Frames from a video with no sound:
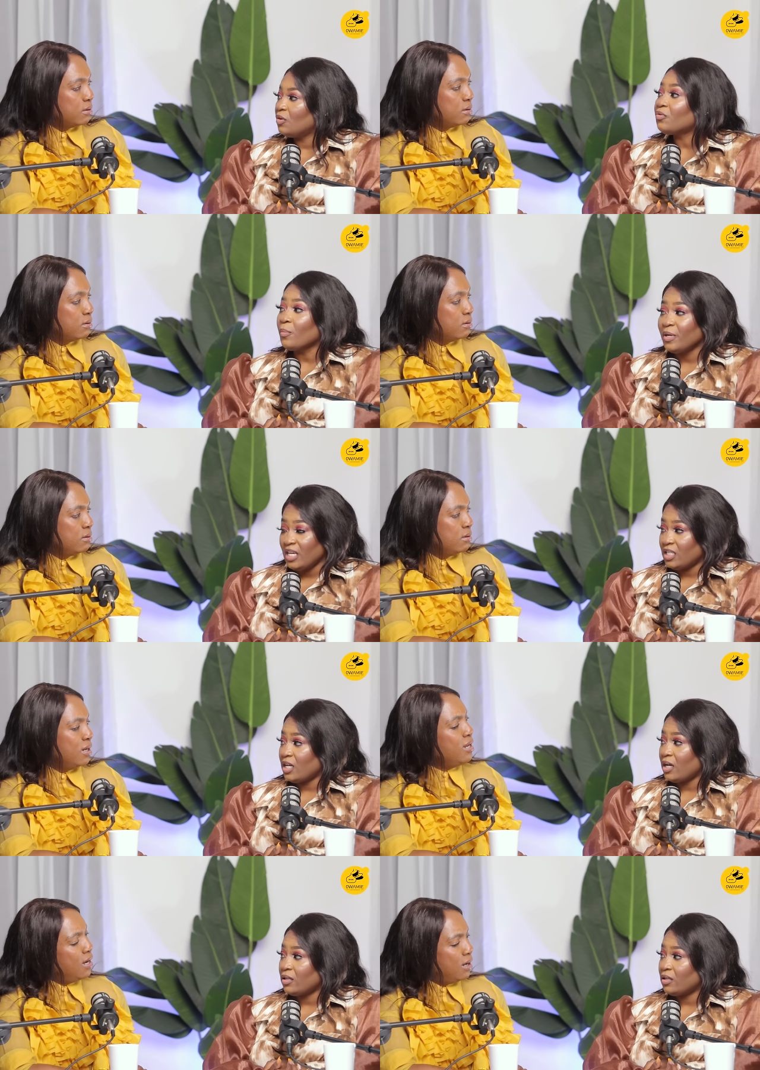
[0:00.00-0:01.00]
Speaker 1: From
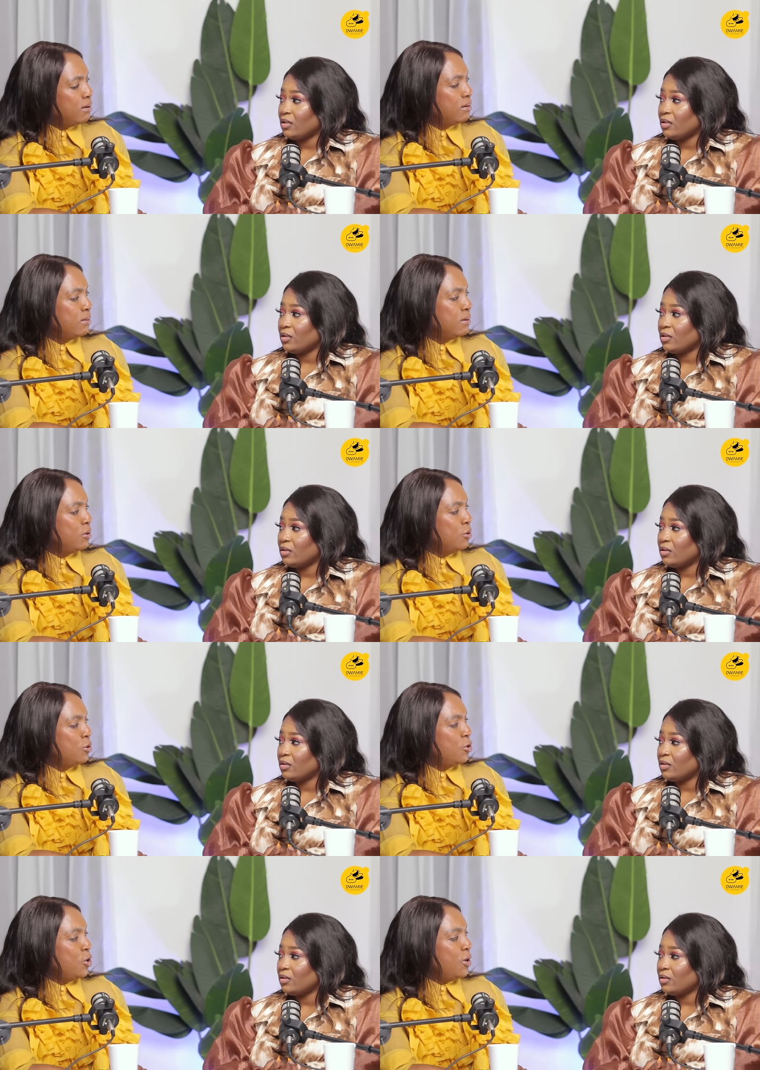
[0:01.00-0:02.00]
nature? Yeah.
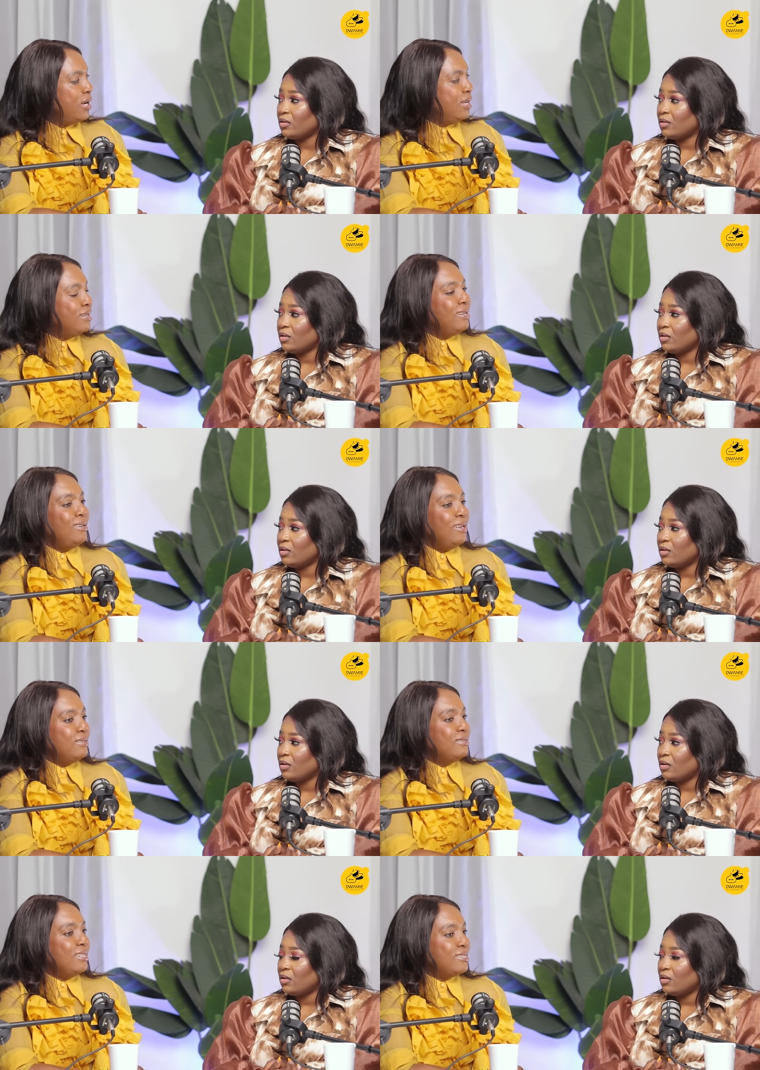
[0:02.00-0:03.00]

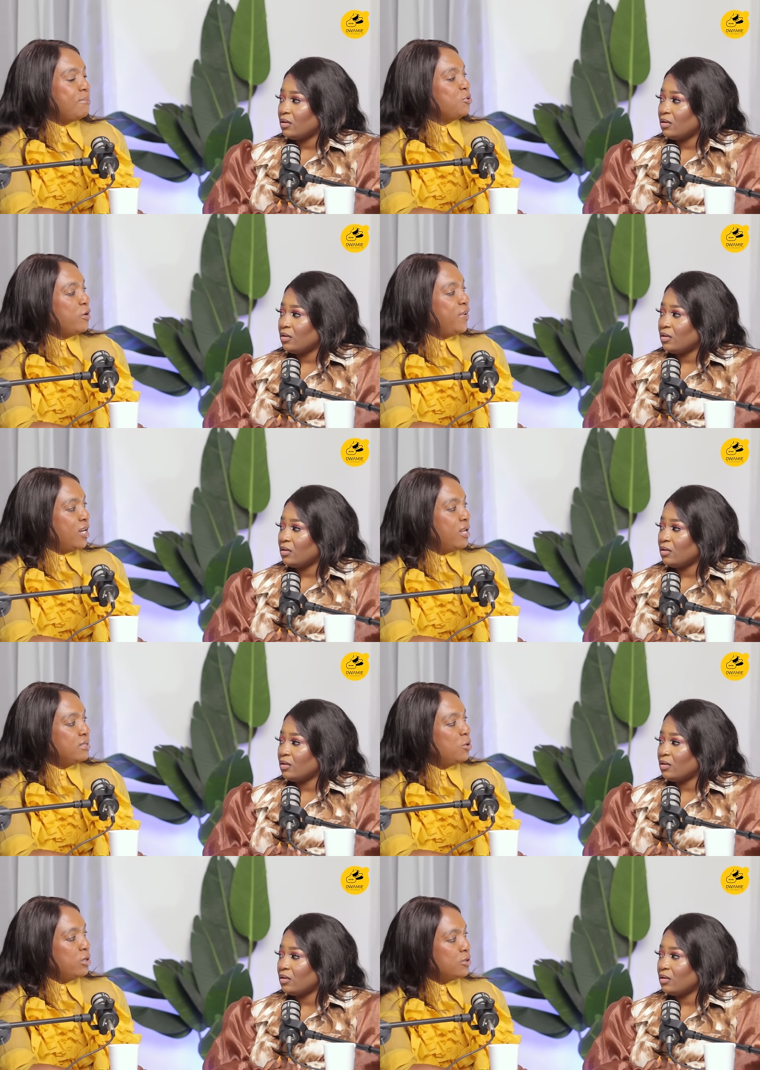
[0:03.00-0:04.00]
It's some sort of a
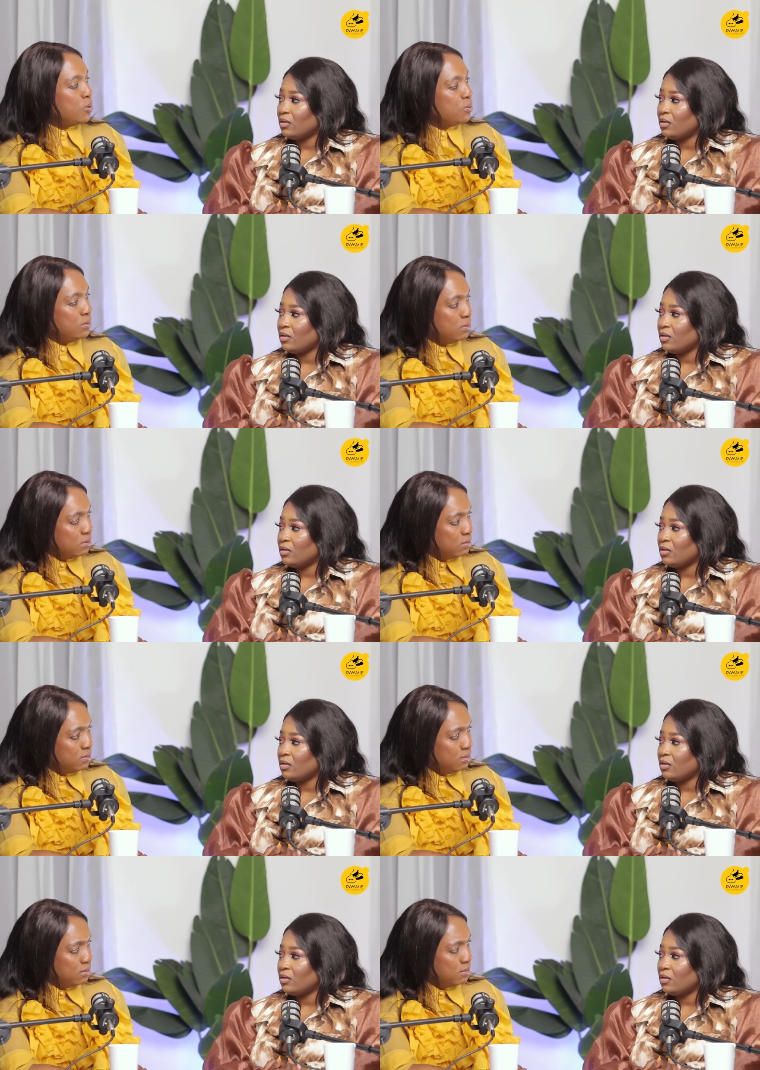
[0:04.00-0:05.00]
cleansing on its own.
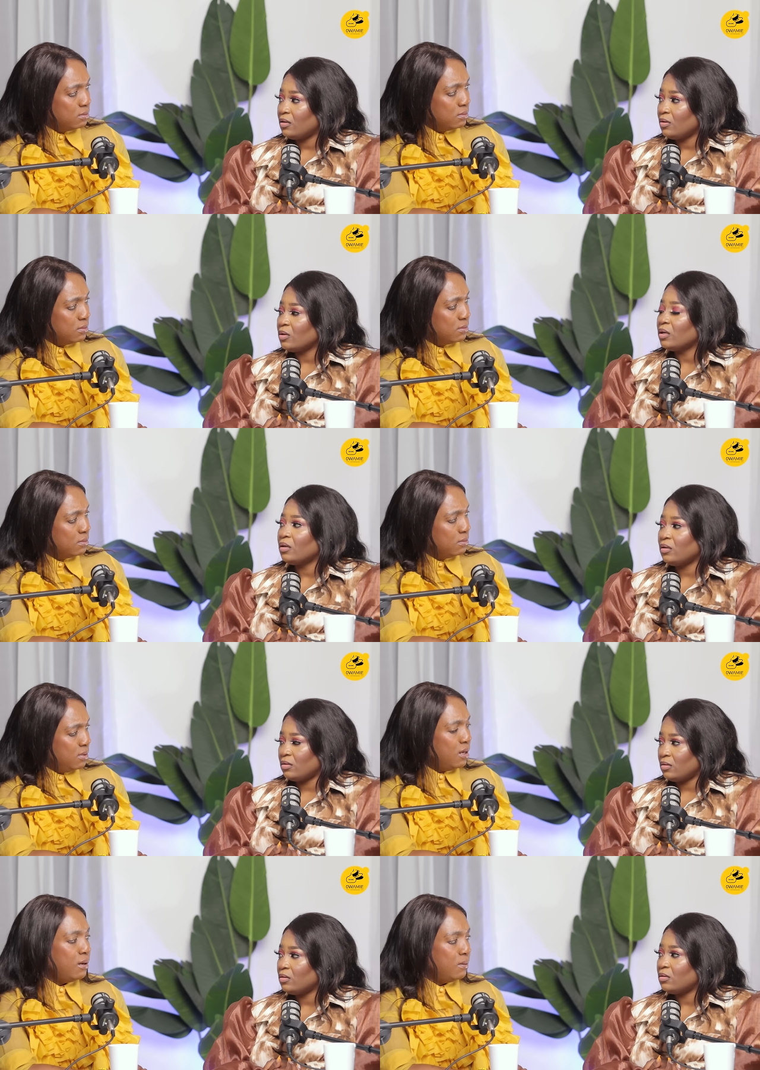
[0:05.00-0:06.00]
Speaker 2: Okay.
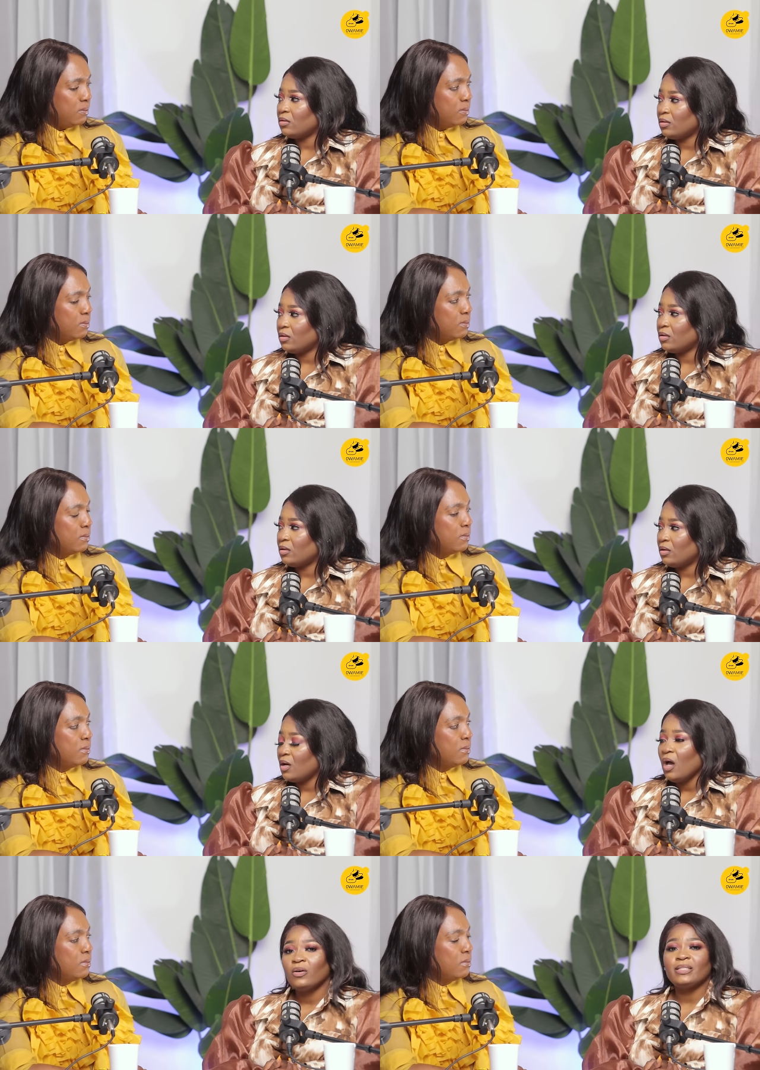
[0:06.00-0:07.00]
Speaker 1: Yeah.
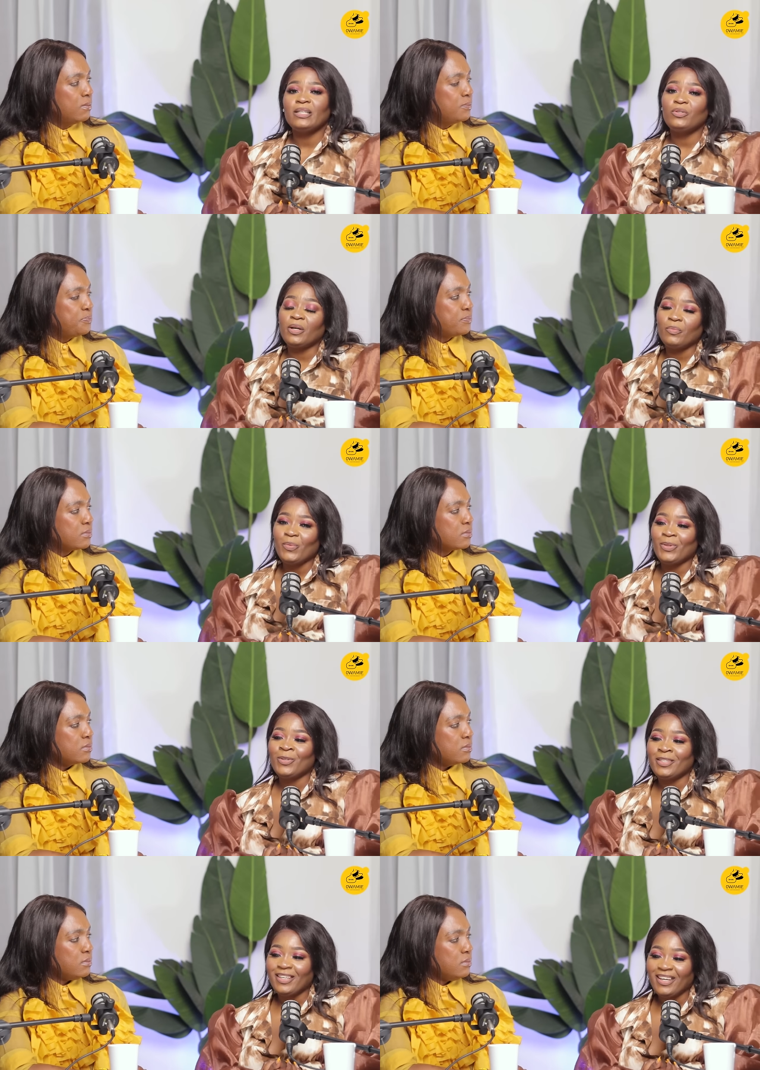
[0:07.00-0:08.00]
Speaker 2: Because I do
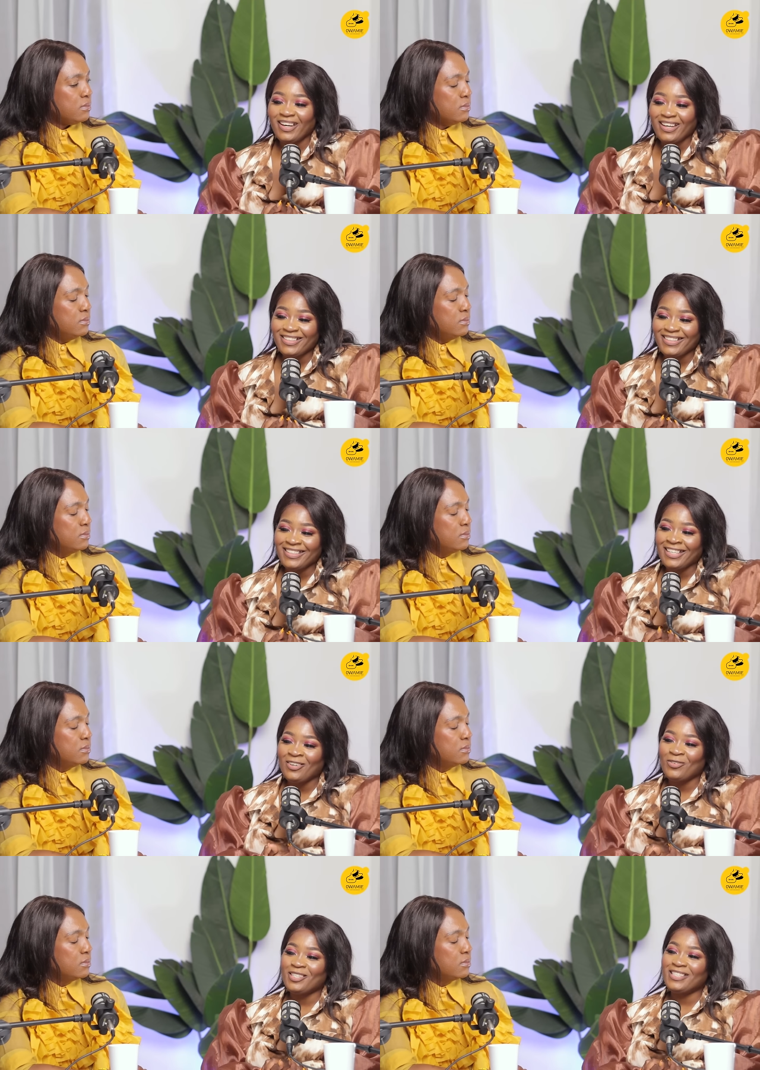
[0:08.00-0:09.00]
remember the other day that
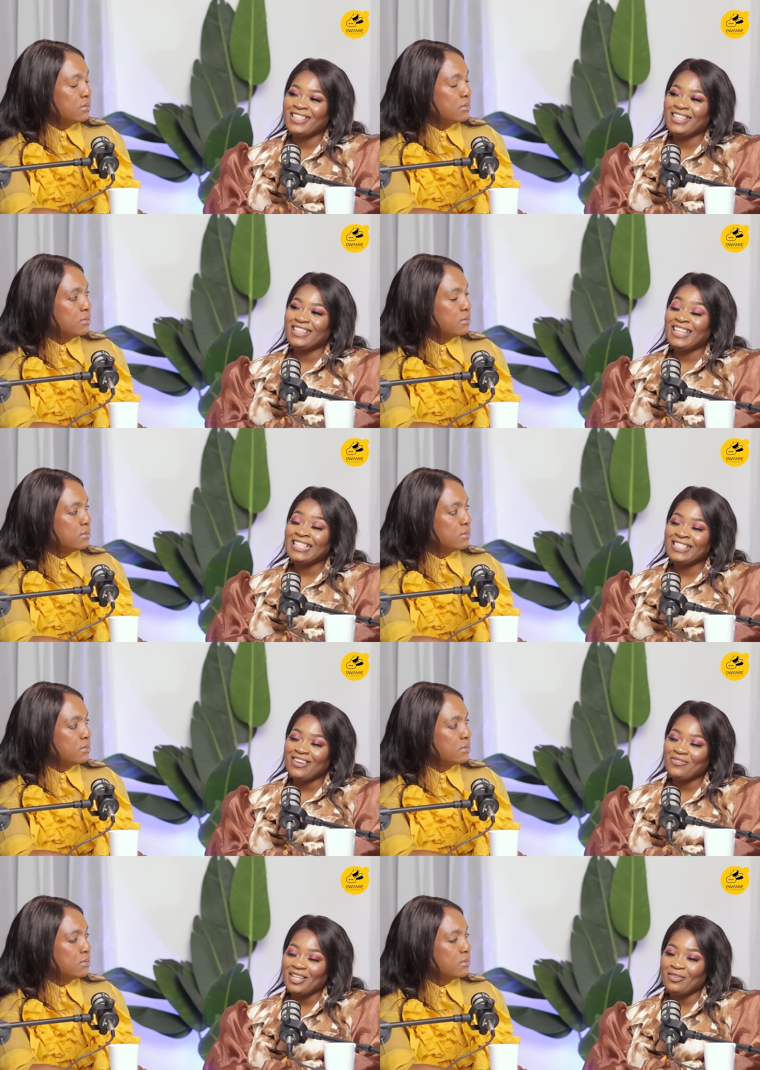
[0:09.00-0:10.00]
I went, the
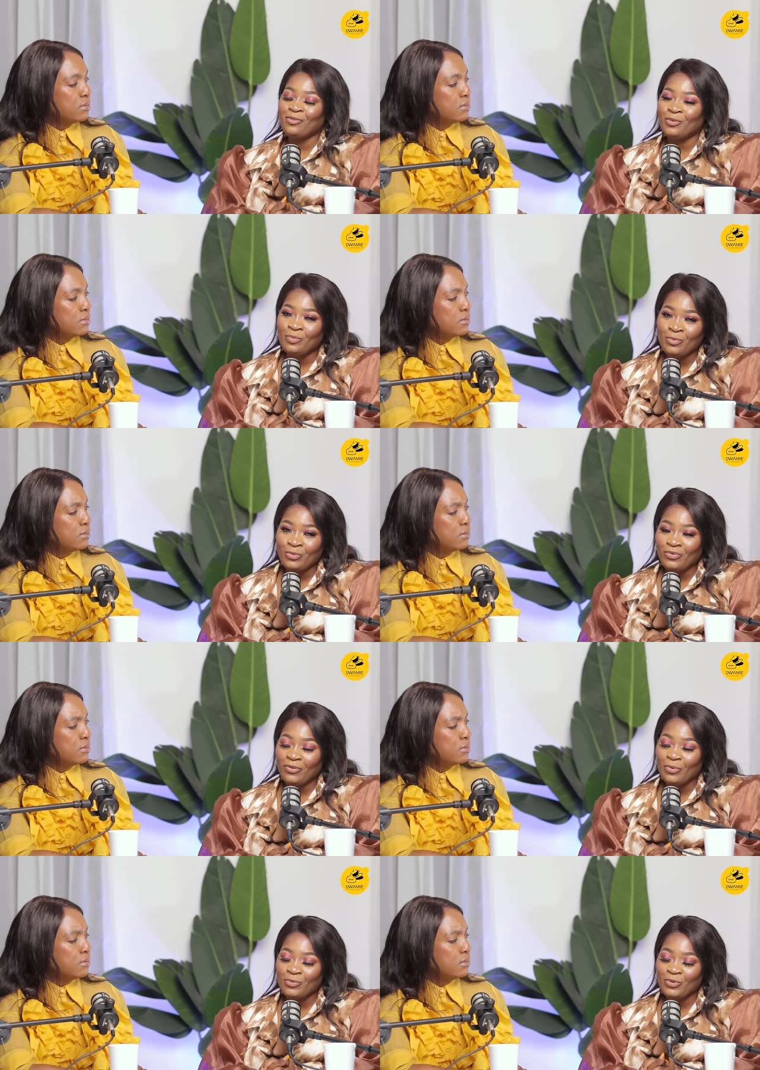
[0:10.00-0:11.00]
last time that I filmed
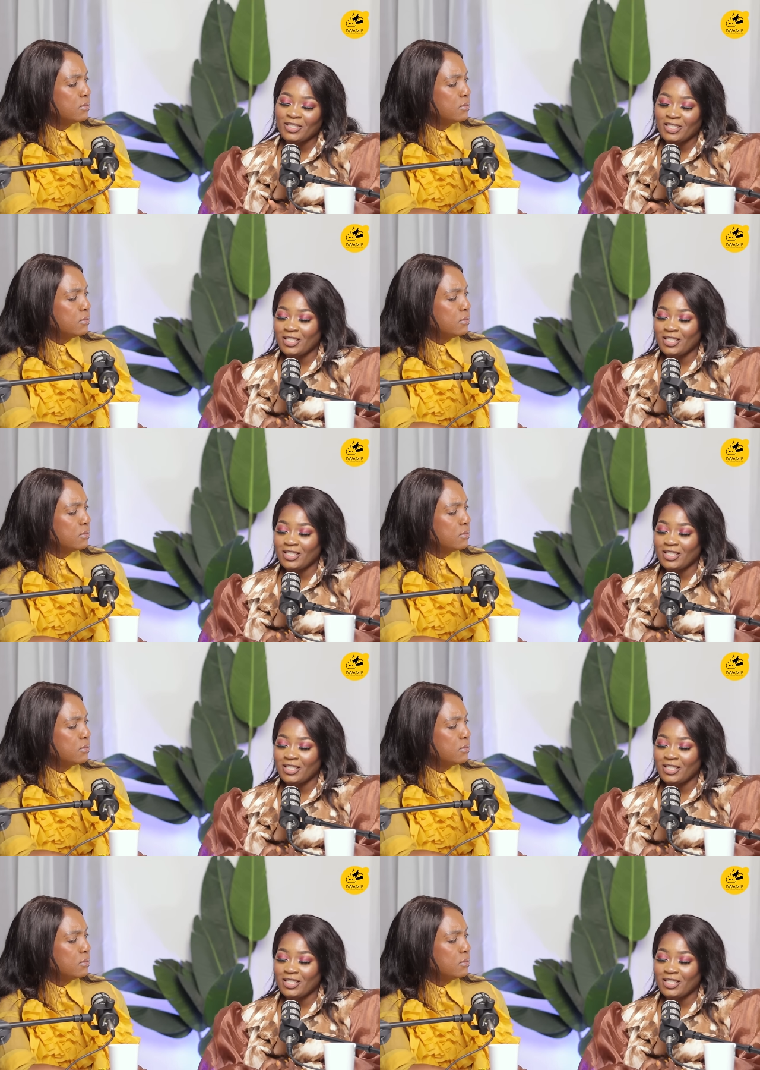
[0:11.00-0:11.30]
with